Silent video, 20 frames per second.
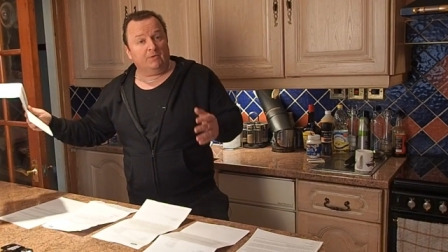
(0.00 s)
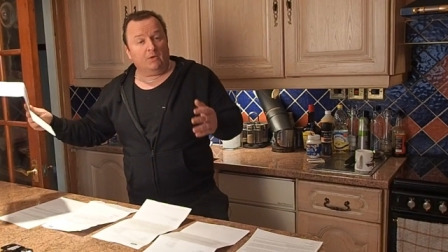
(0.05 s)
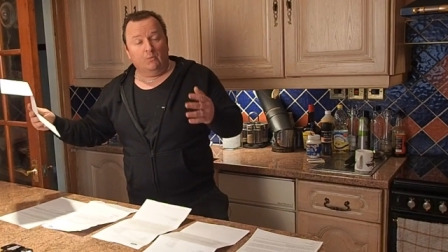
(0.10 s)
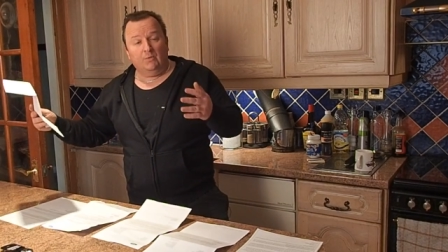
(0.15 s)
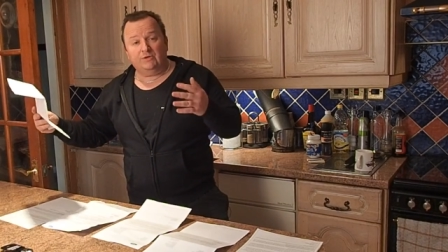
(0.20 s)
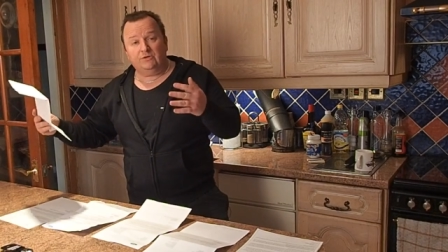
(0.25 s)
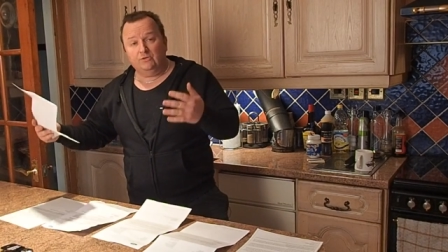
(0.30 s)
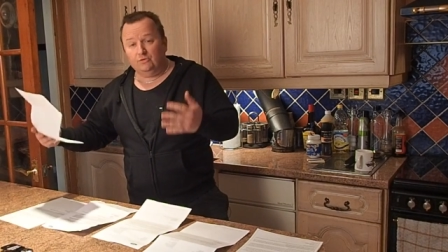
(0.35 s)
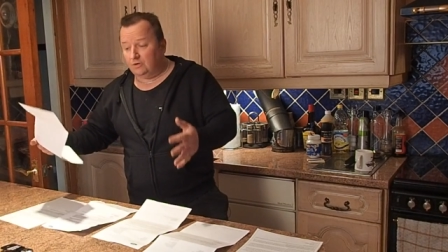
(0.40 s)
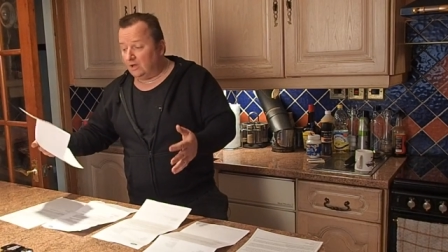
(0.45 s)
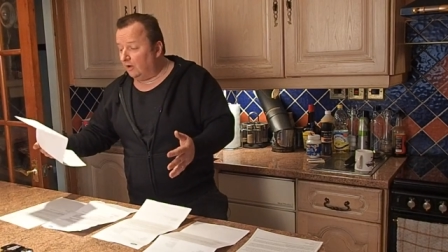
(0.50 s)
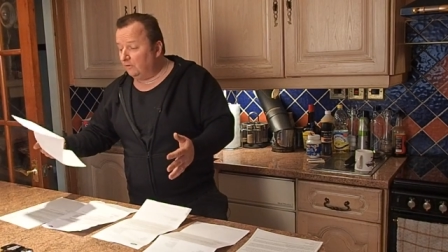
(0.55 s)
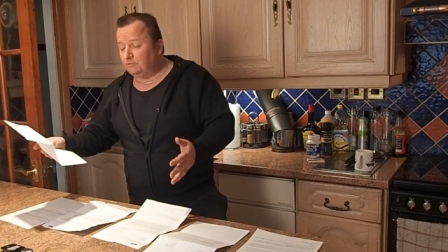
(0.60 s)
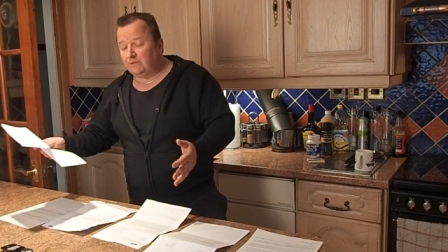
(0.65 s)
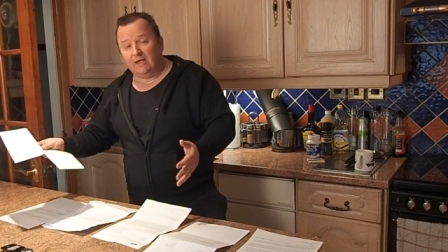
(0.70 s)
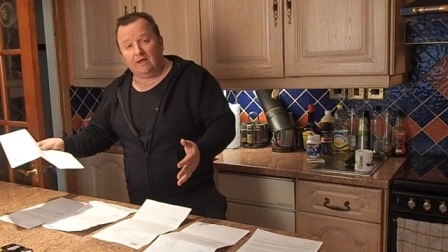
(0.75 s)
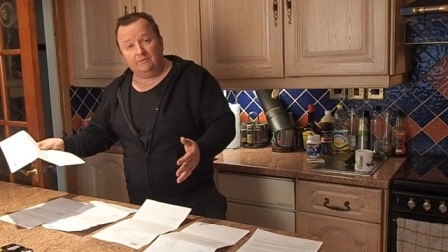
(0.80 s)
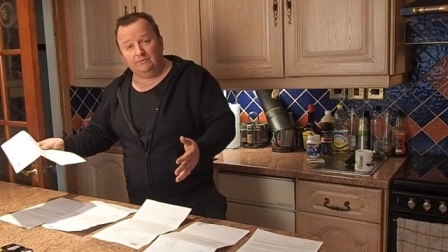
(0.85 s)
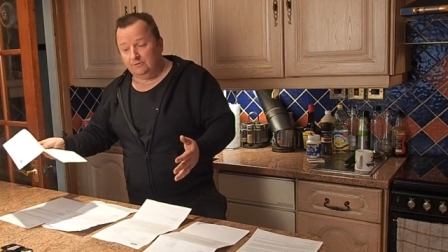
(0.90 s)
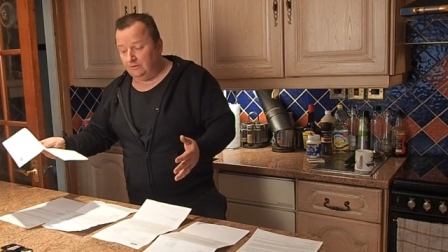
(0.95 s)
when you go
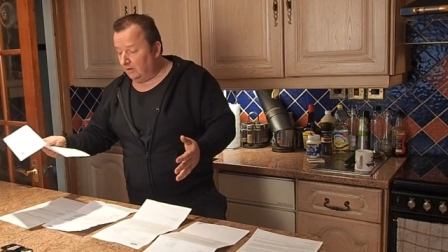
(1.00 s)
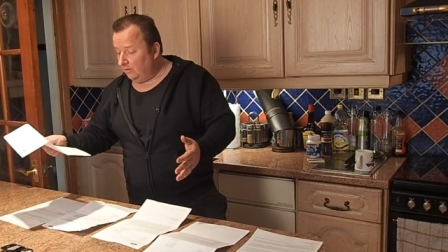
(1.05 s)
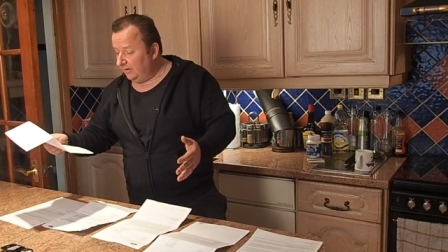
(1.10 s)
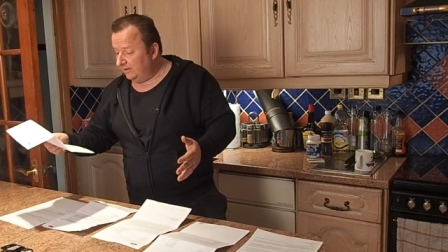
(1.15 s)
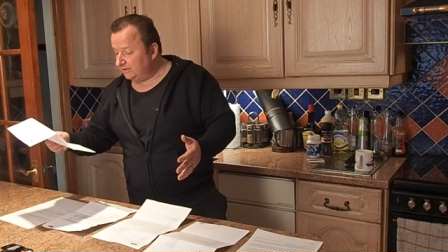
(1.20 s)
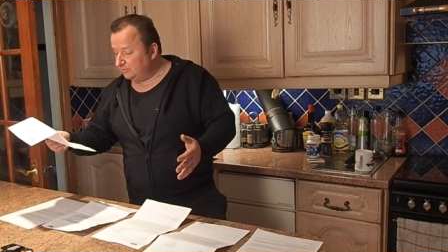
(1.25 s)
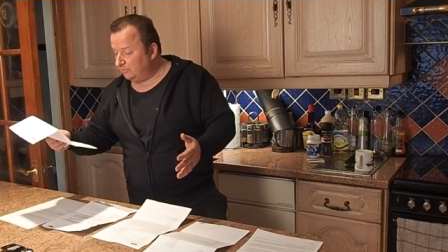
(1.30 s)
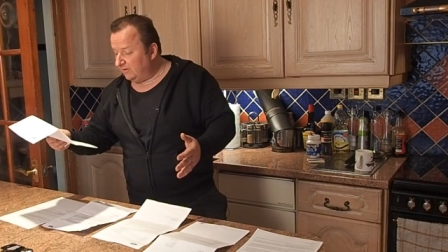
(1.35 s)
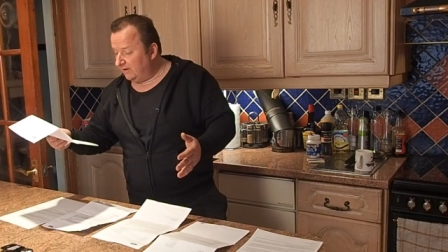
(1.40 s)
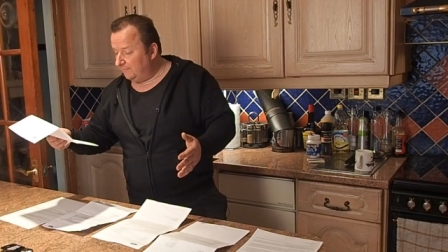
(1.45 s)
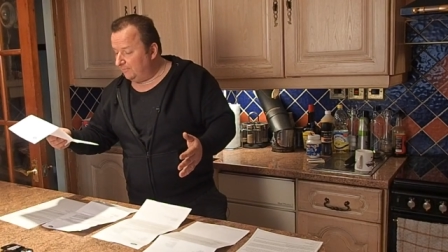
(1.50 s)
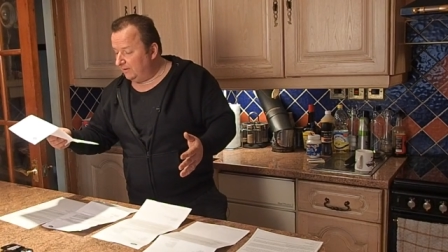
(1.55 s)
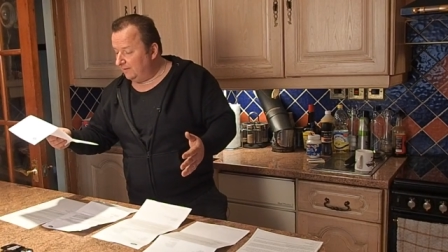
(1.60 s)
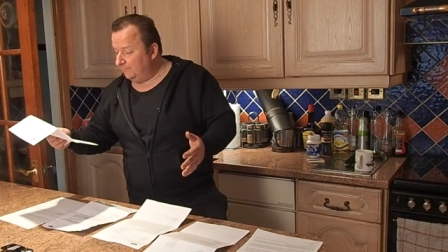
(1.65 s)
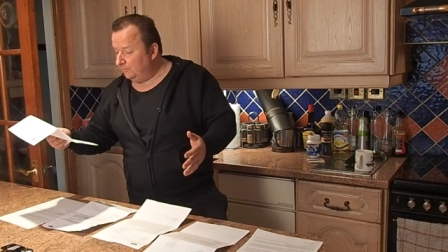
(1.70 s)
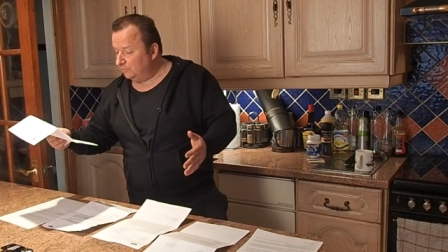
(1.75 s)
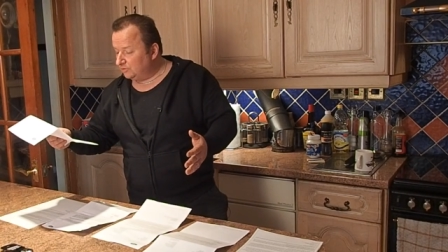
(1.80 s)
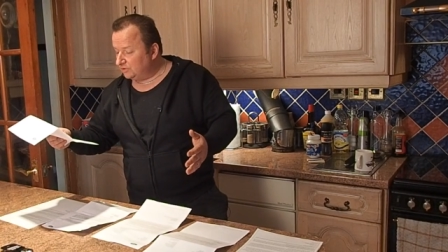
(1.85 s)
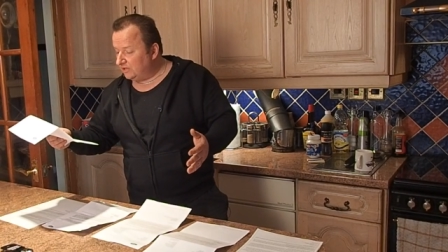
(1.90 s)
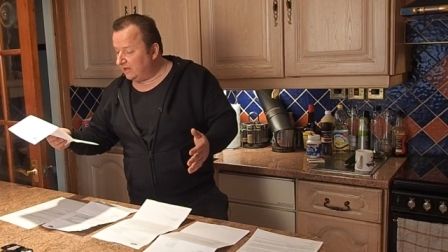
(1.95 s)
down the lines where
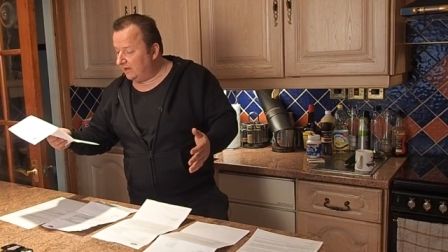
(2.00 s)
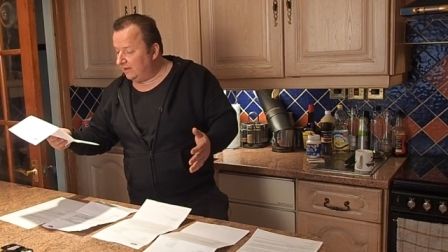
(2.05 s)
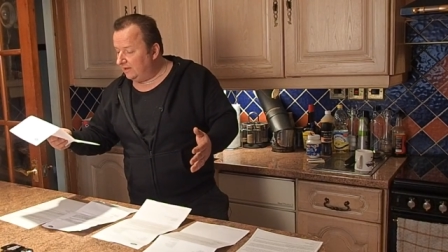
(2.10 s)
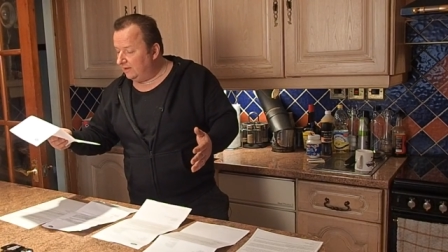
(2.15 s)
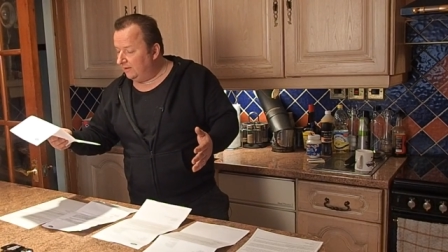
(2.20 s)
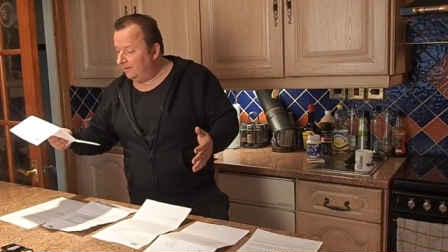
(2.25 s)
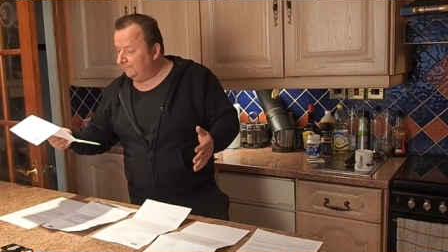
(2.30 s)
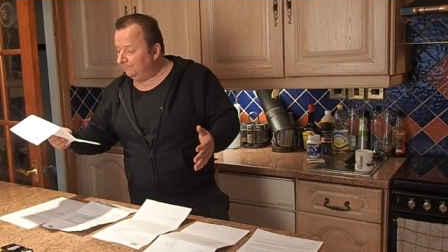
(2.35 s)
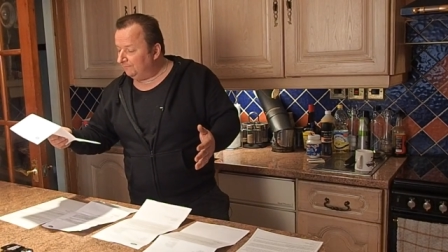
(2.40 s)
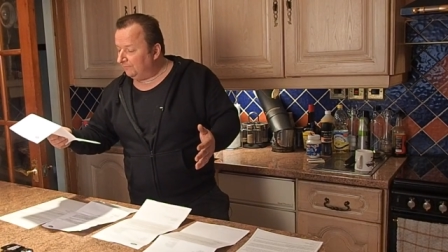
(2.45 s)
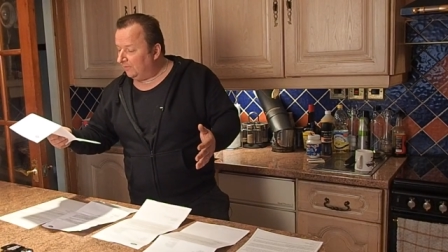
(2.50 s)
people say,